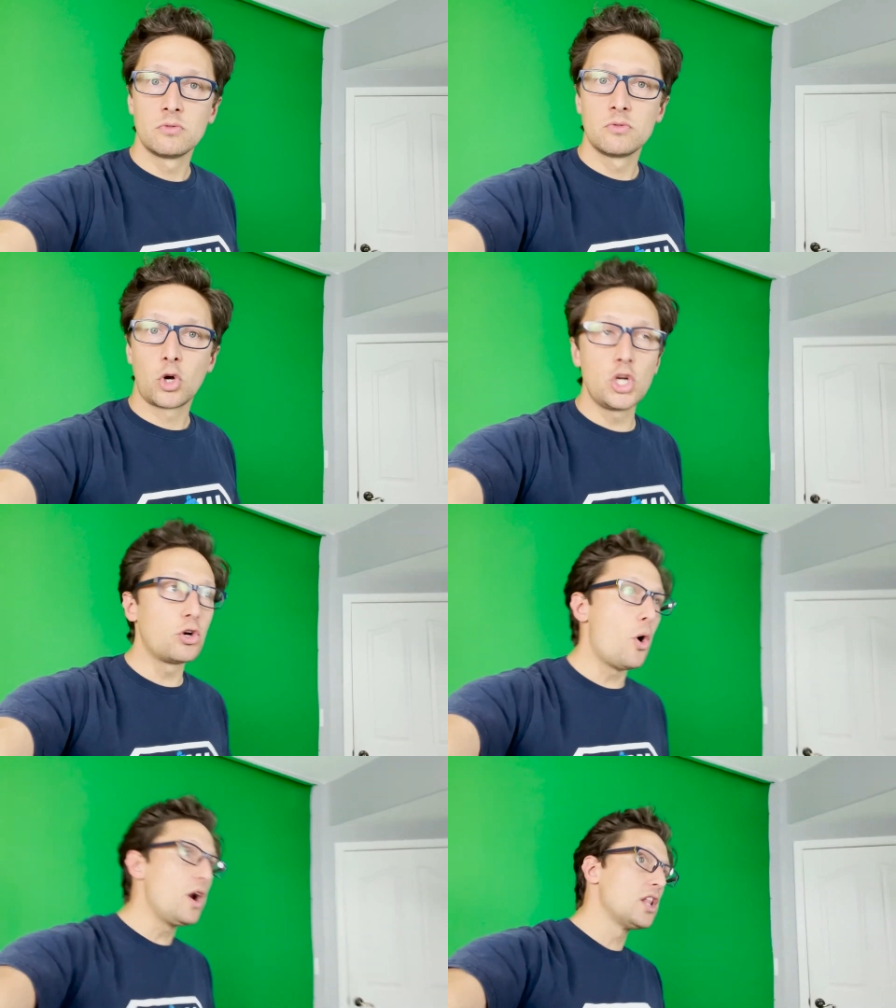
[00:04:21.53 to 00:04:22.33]
Or you don't
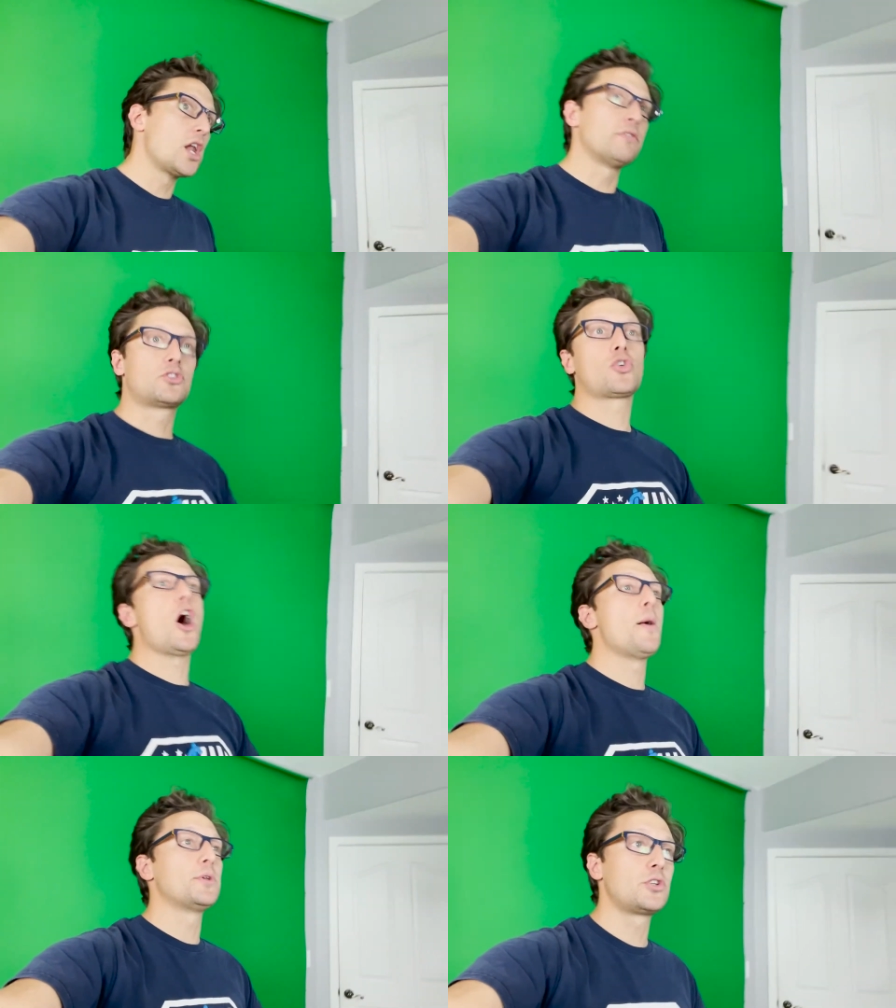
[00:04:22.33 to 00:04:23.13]
go on a lot of
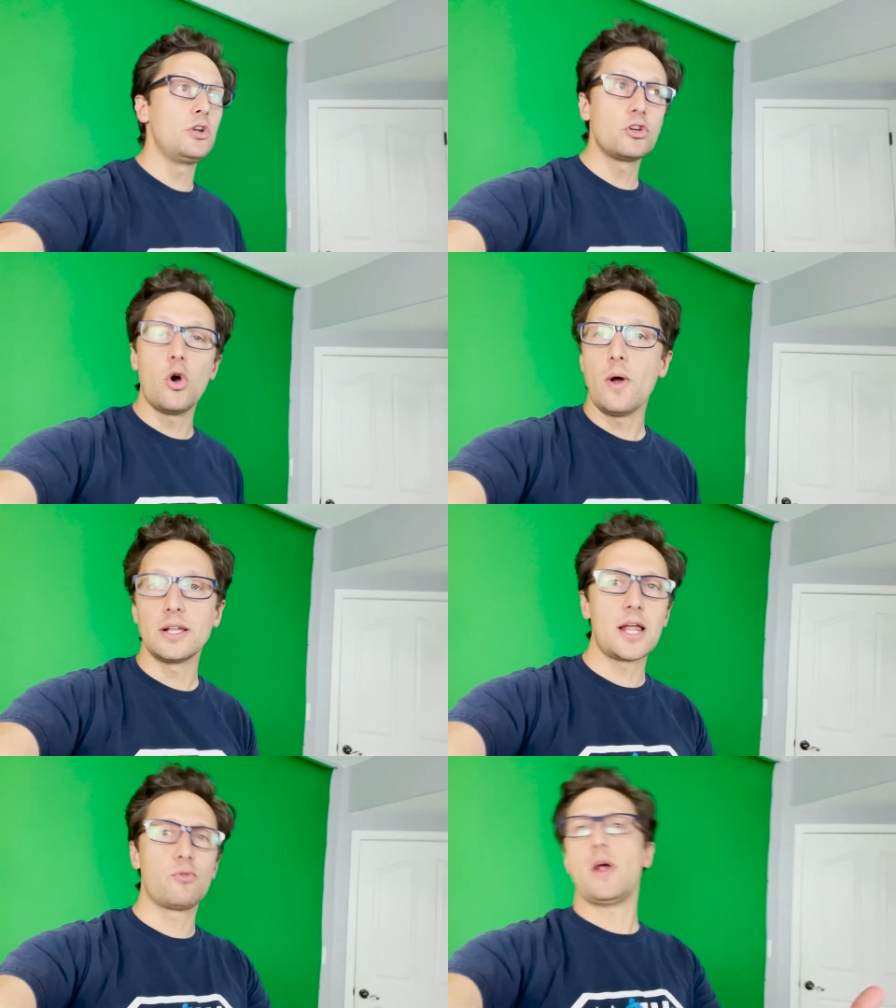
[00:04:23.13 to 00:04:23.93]
traumas, or you don't go on a
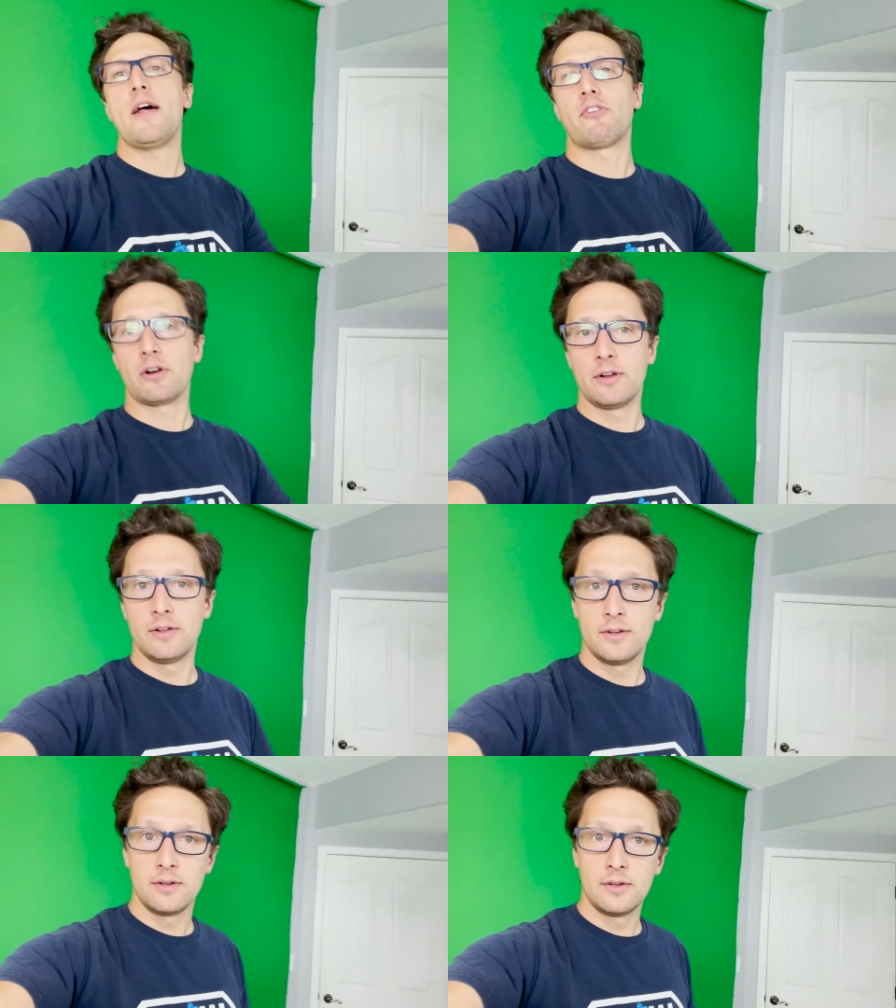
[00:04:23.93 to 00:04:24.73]
lot of whatever.
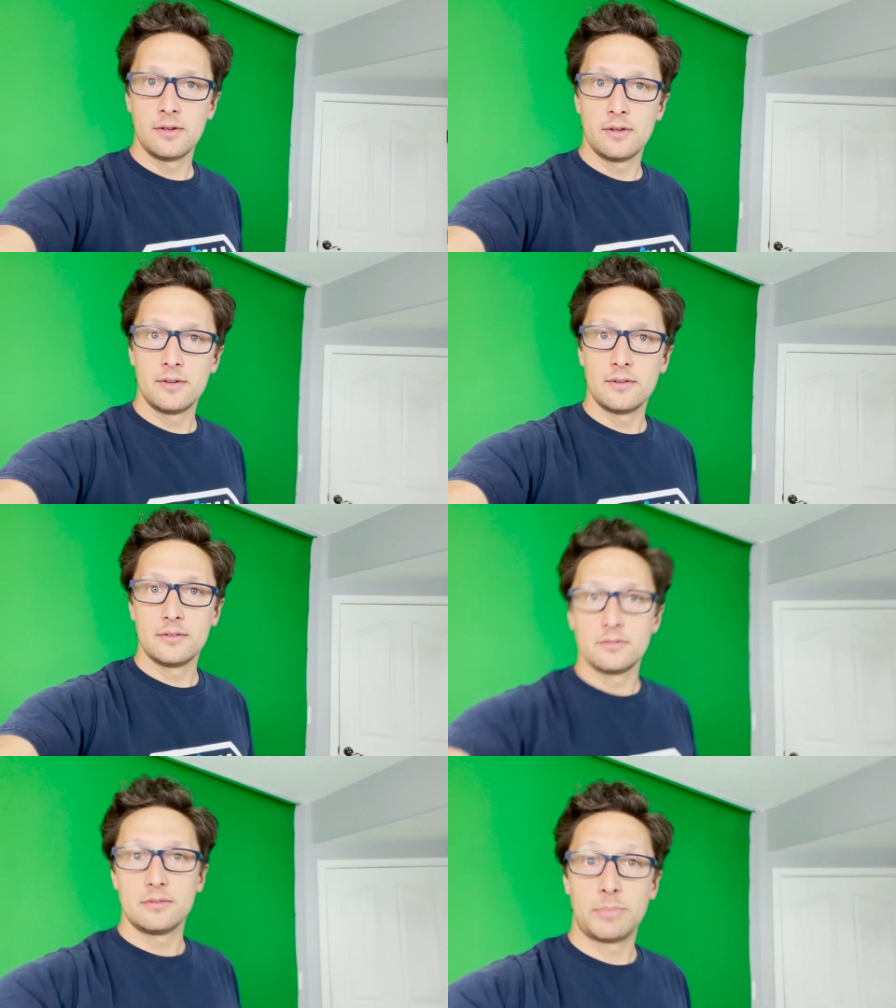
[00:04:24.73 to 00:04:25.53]

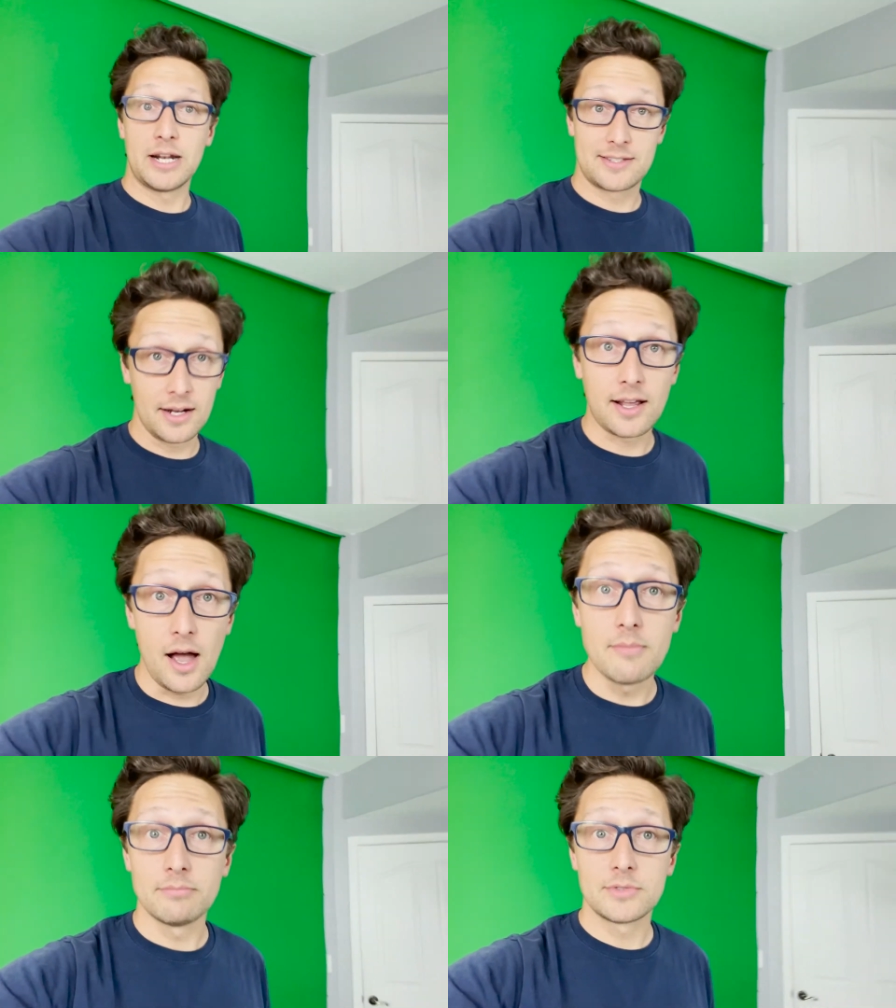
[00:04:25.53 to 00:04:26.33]
But it's going to
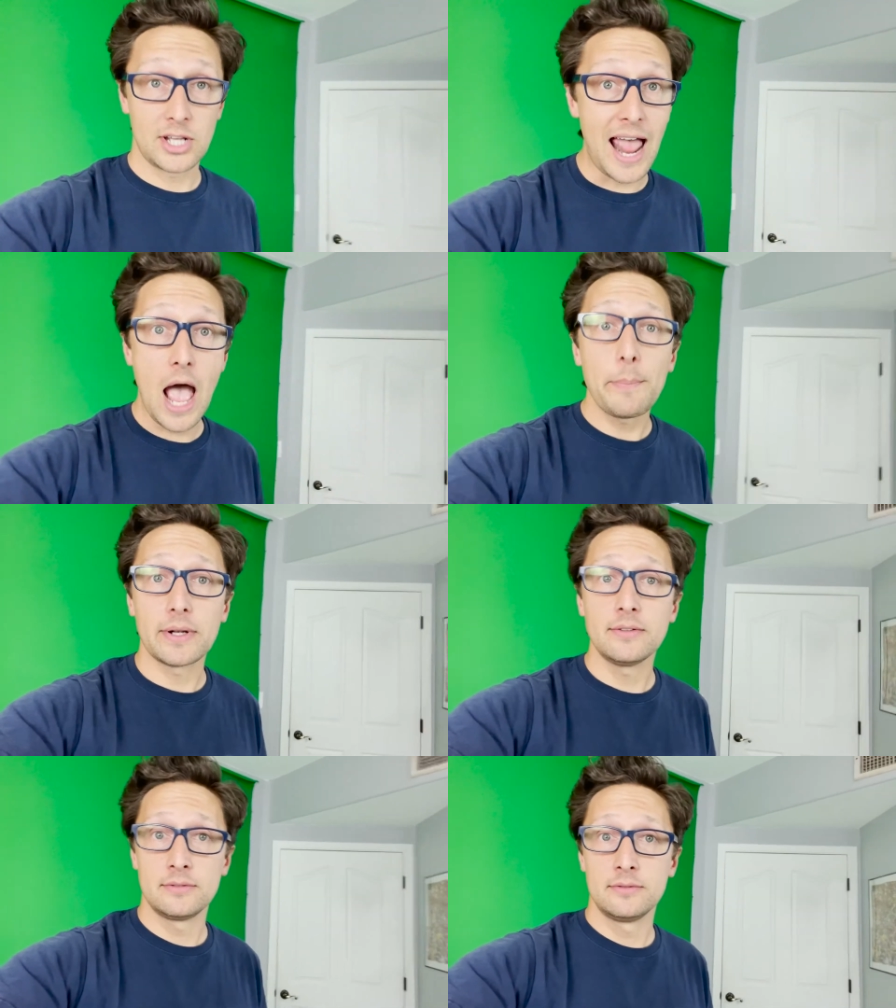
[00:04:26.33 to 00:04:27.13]
come. It's going to
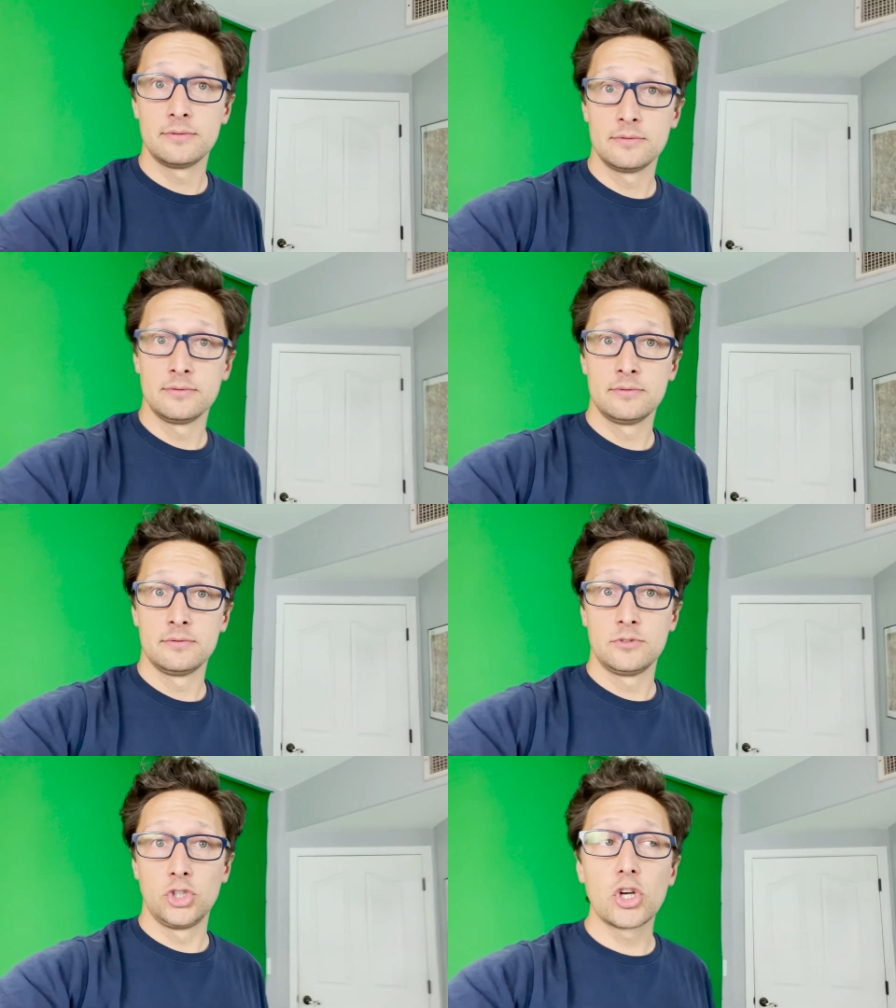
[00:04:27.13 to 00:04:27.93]
happen.
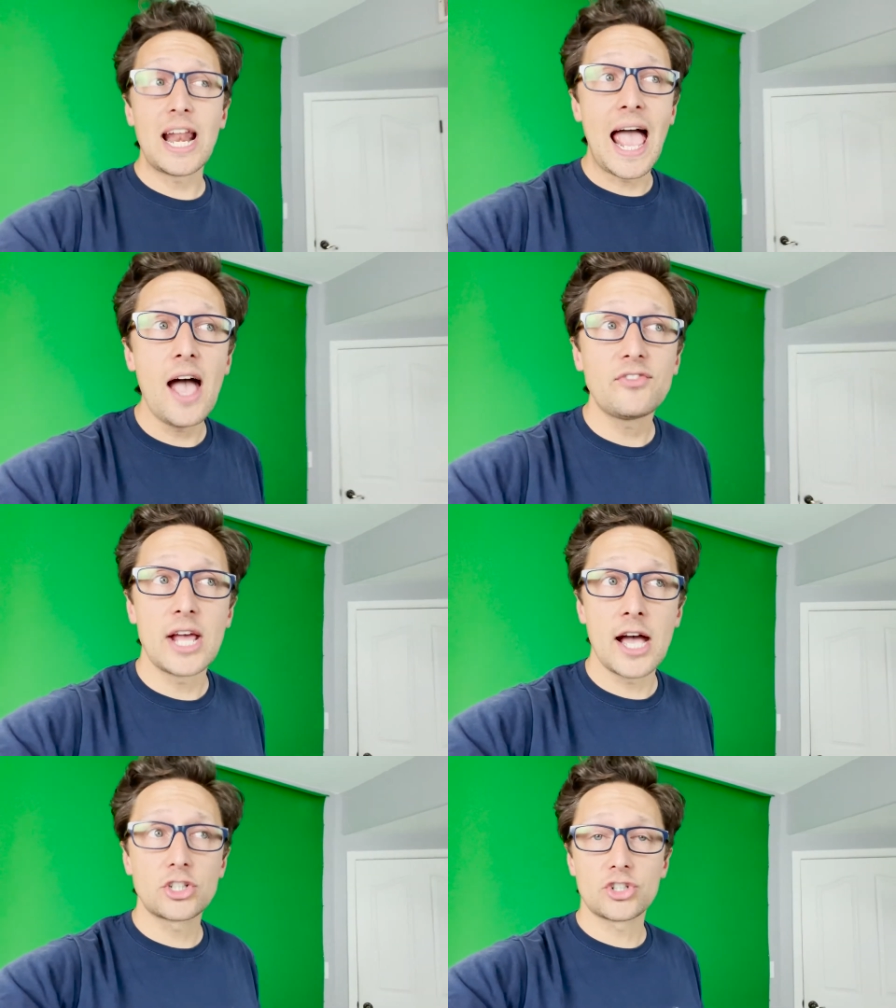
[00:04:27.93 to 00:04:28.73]
You're going to have to
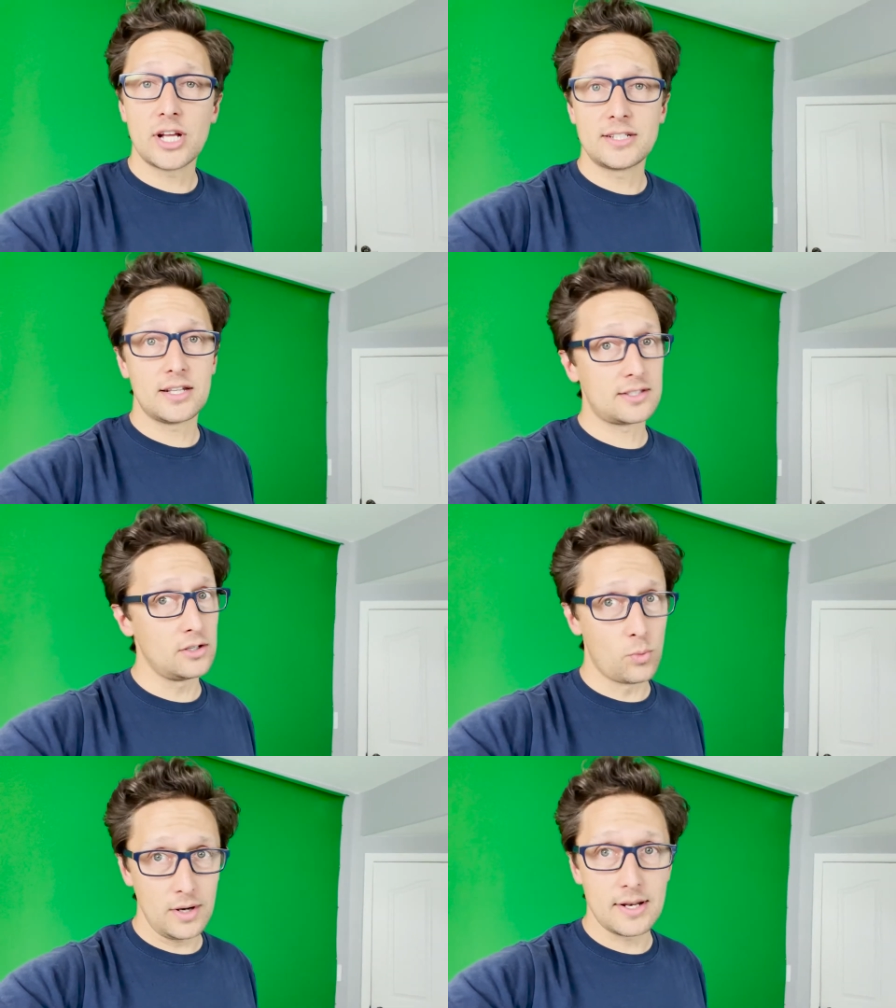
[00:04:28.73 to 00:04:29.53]
exercise that
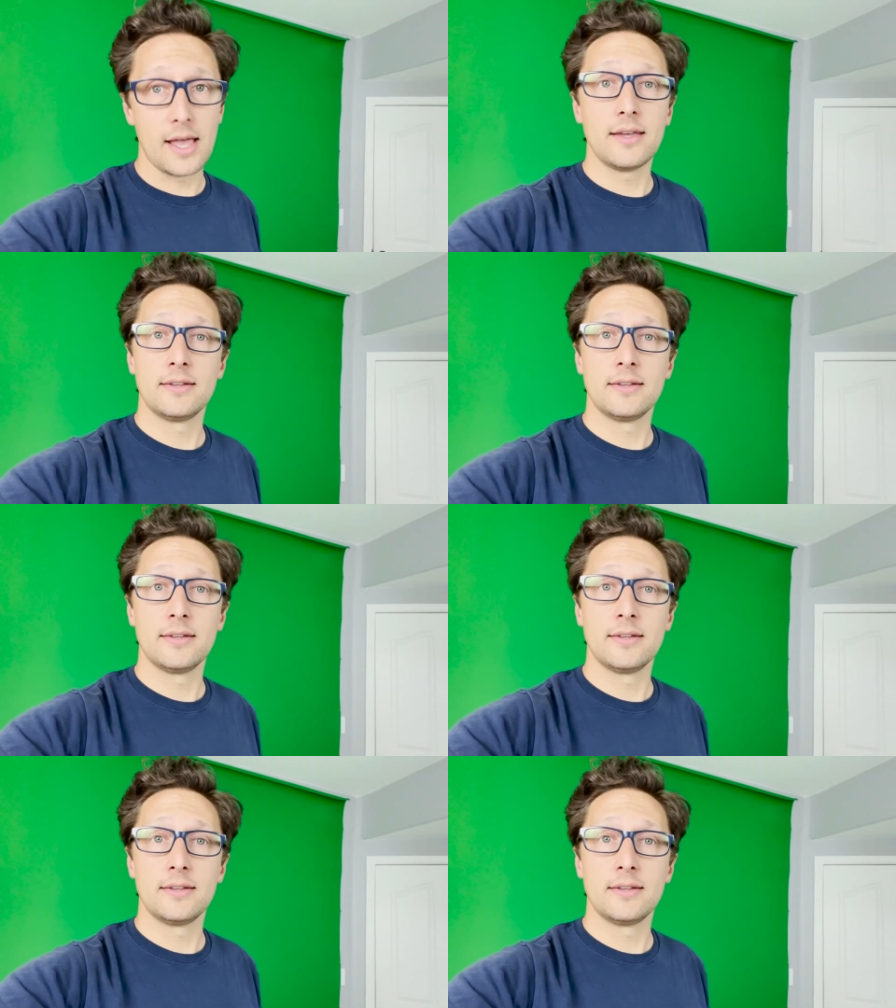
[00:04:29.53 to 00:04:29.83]
skill one day.